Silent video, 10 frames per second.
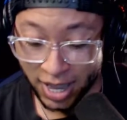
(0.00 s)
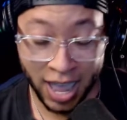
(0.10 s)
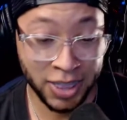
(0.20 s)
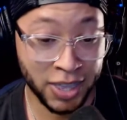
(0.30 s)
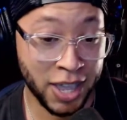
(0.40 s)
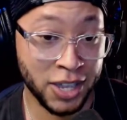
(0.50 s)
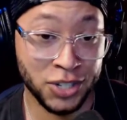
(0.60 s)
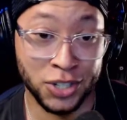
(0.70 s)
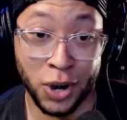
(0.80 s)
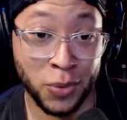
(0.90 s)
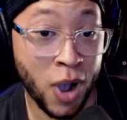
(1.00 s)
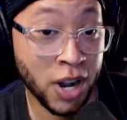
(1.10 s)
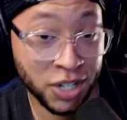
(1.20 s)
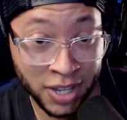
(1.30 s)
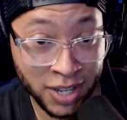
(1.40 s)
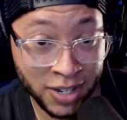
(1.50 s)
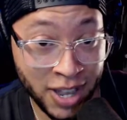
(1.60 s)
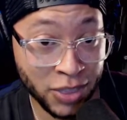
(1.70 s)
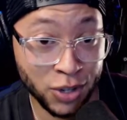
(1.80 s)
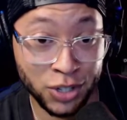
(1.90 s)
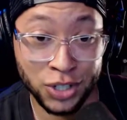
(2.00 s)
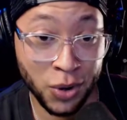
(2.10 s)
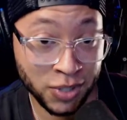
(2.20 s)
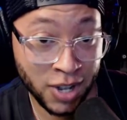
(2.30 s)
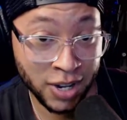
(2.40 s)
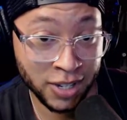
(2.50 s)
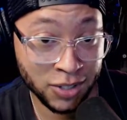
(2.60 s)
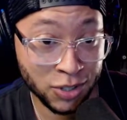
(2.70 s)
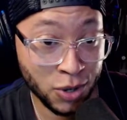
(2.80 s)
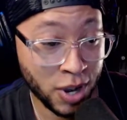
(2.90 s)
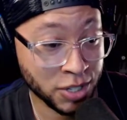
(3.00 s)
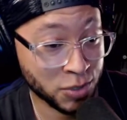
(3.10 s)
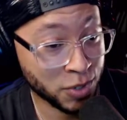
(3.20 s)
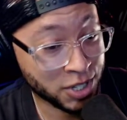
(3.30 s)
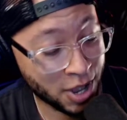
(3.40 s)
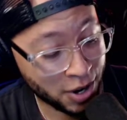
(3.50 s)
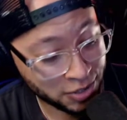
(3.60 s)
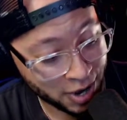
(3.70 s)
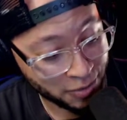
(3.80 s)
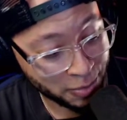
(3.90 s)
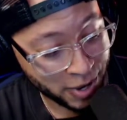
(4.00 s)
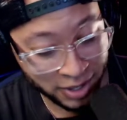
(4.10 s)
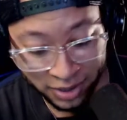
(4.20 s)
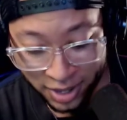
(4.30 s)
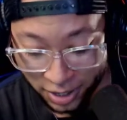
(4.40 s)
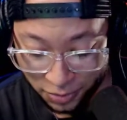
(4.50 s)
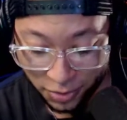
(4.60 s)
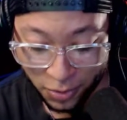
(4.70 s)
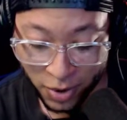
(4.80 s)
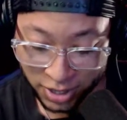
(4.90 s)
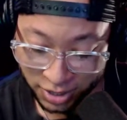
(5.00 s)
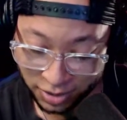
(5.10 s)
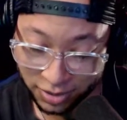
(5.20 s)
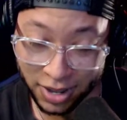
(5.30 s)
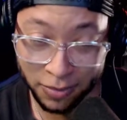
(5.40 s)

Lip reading: and they started watching it, and they're stoked on it. So I just want to shout out to everybody. Thank you for watching. Give